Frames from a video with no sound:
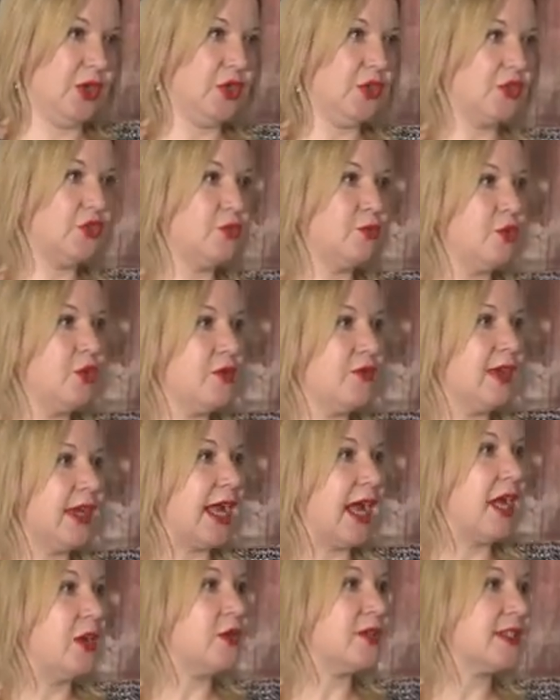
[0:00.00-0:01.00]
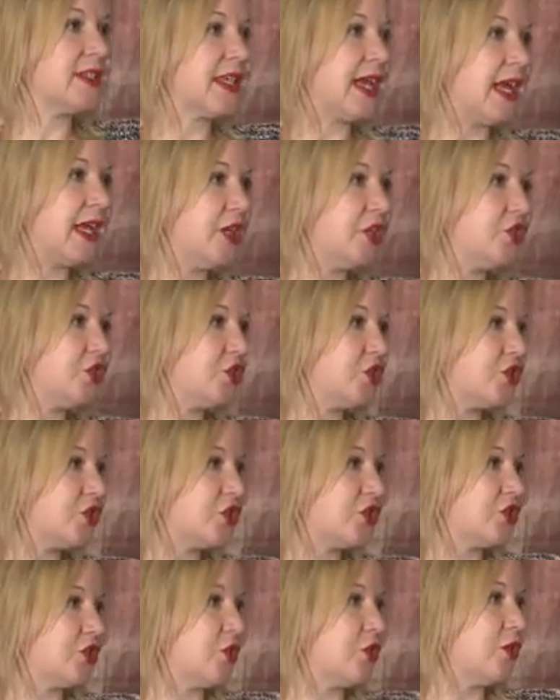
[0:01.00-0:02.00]
So moving outside your
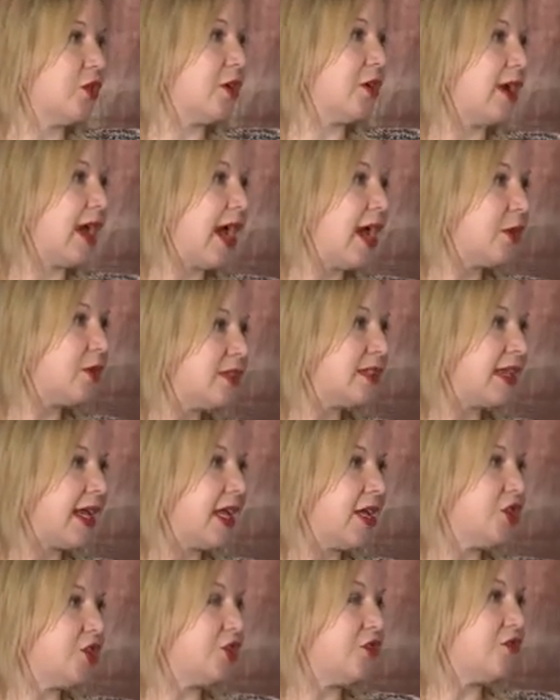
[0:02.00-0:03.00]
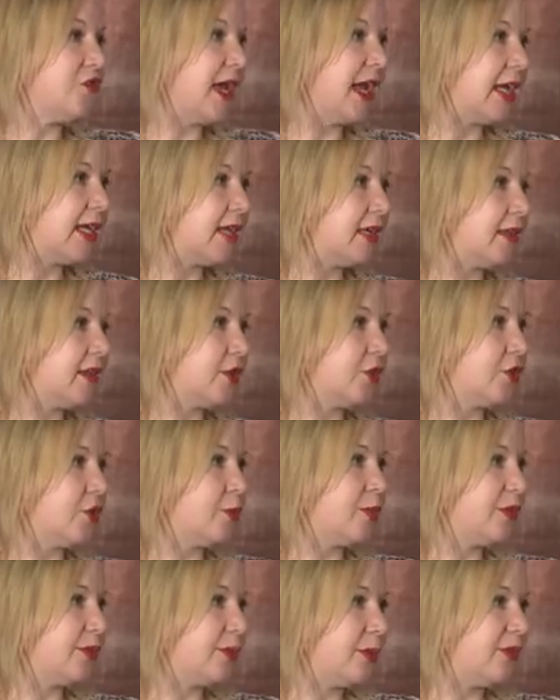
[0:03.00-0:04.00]
school or outside your regular
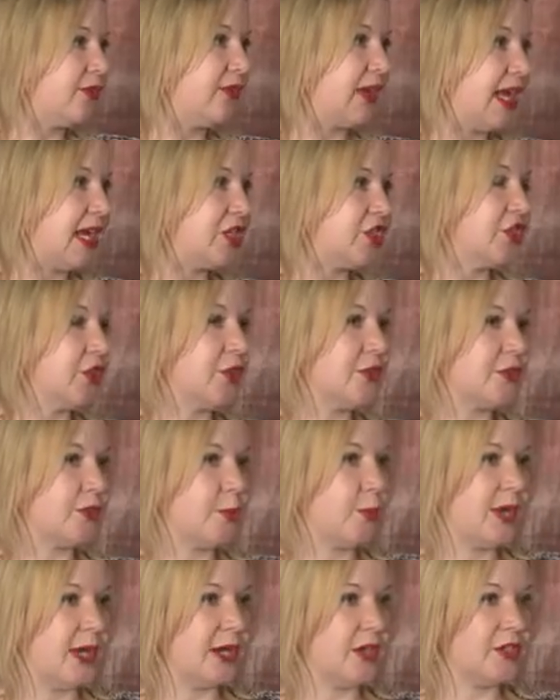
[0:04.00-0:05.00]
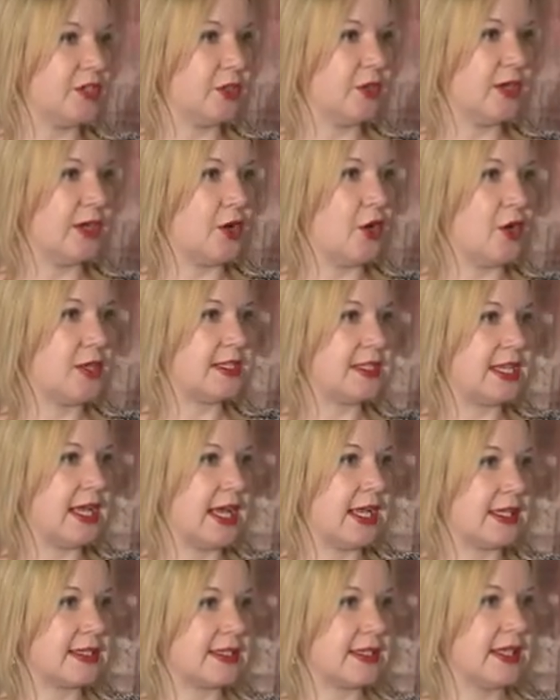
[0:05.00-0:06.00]
group of professionals or personal
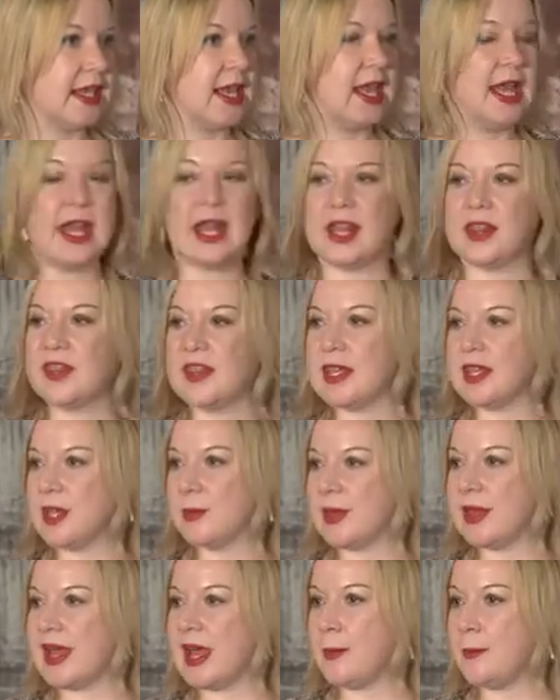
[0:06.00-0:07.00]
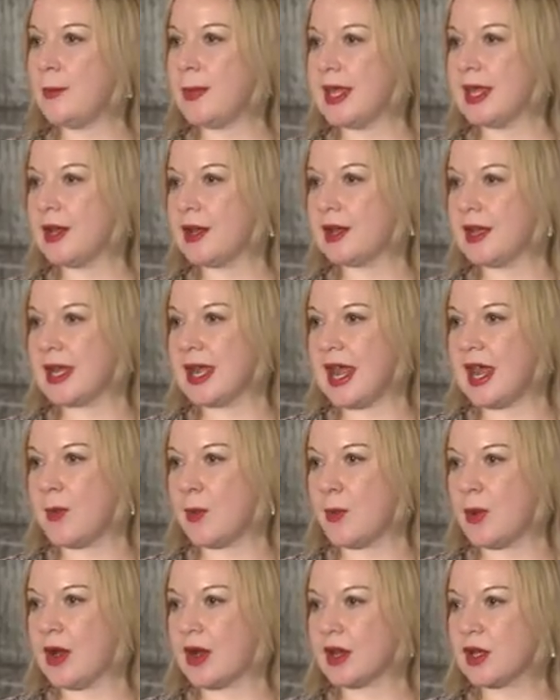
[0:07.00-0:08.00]
contacts and thinking about that bigger
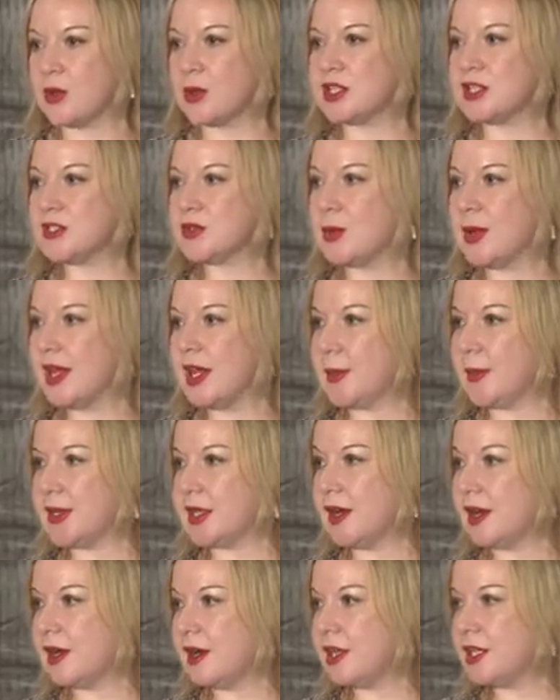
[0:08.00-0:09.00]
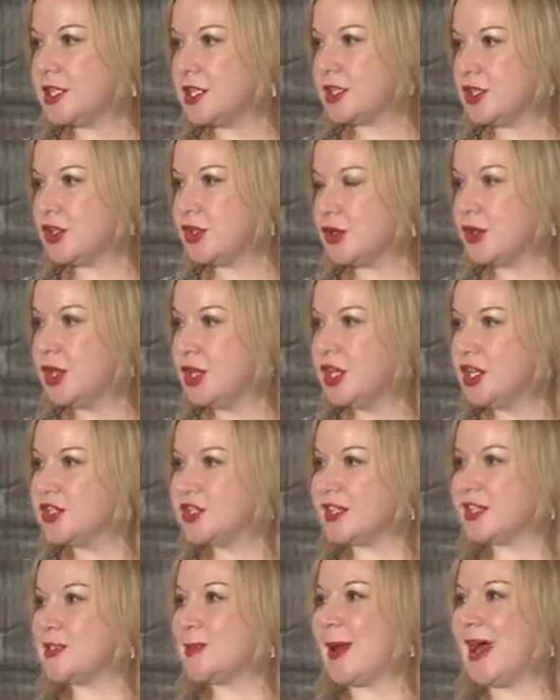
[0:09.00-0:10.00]
network, which is why I'm encouraging you
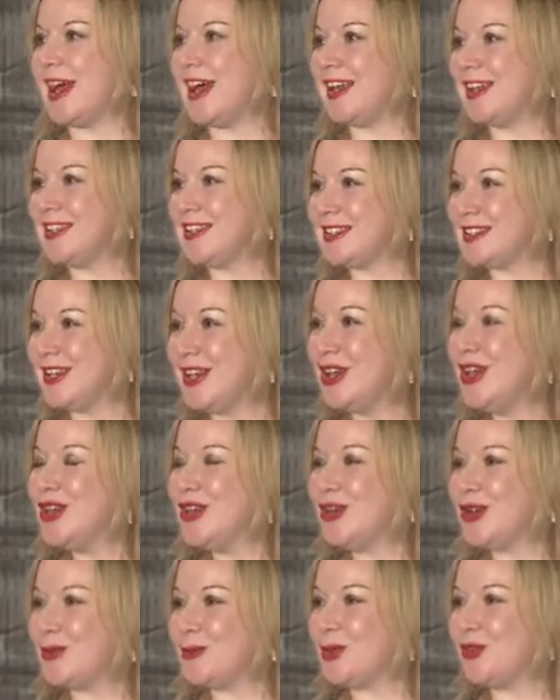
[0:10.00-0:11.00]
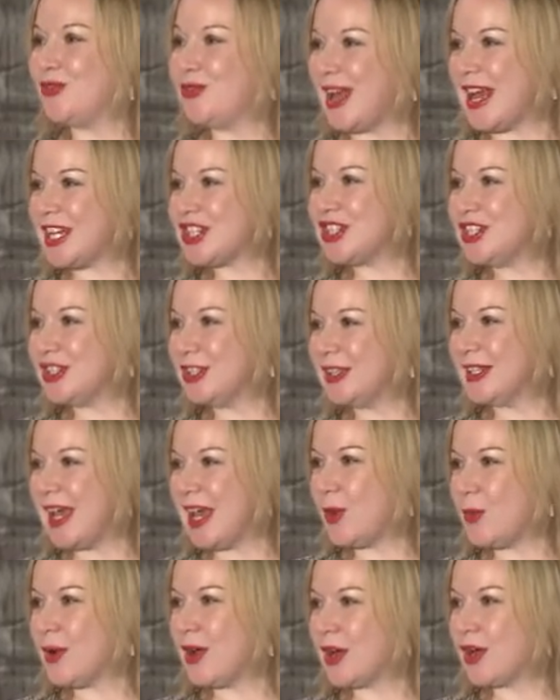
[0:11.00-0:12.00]
to expand your professional
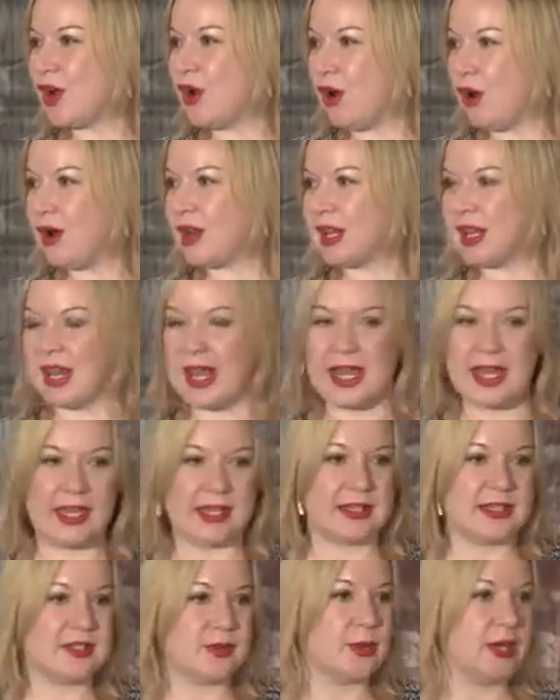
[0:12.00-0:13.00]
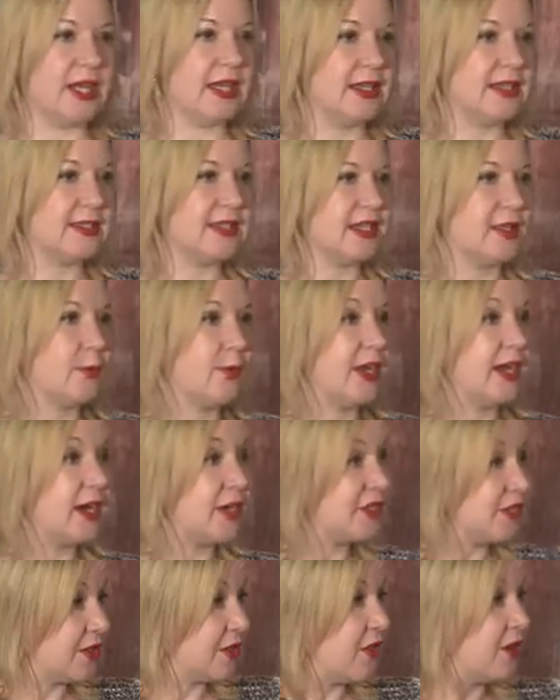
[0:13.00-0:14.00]
network online as well as in
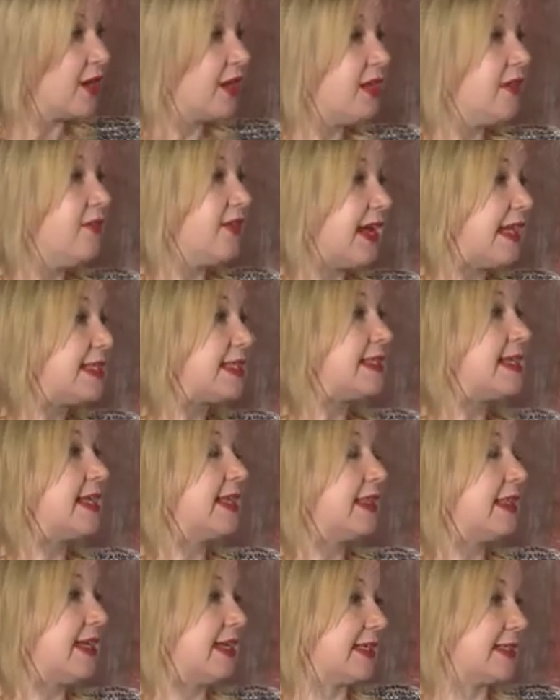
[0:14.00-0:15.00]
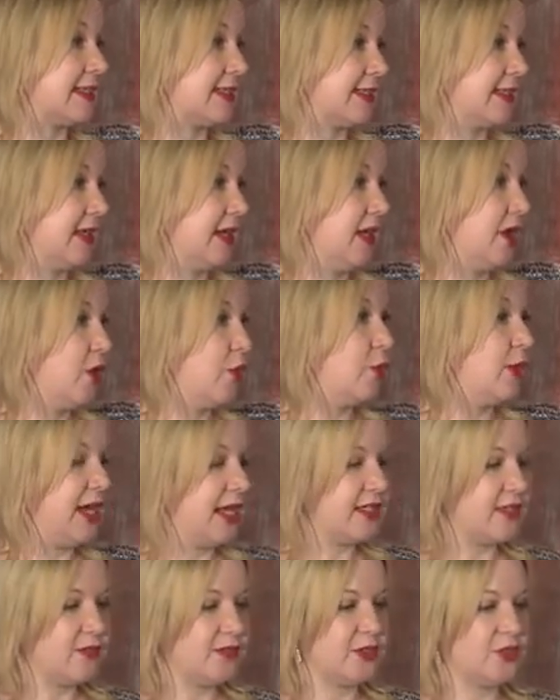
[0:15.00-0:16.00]
person, or at events like this.
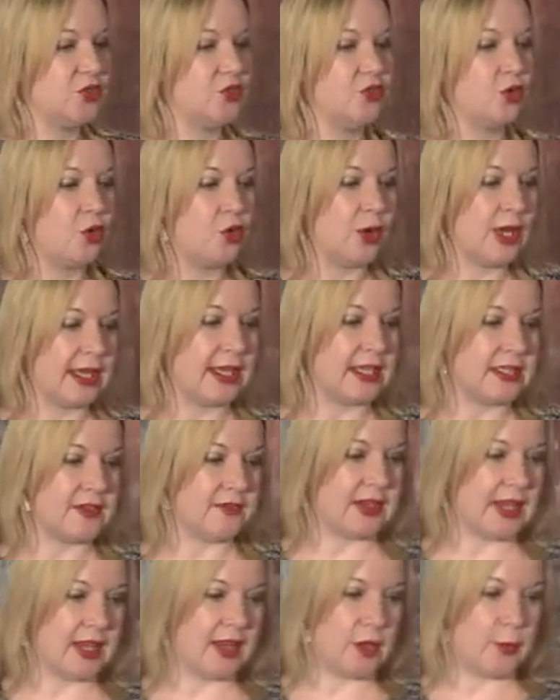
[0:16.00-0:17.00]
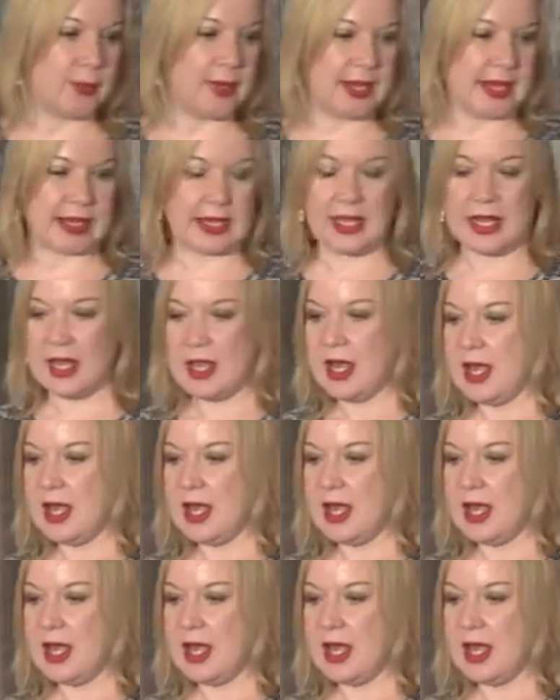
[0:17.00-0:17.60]
Ways of growing and developing.